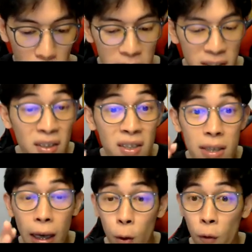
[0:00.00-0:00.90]
it's a
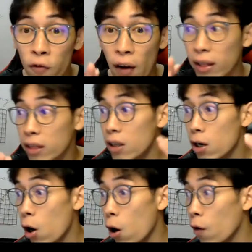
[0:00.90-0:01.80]
scale
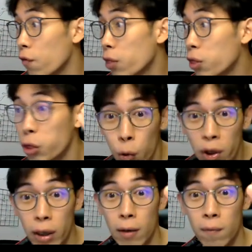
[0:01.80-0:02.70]
factor of
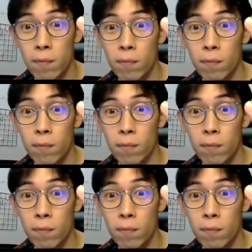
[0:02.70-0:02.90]
3.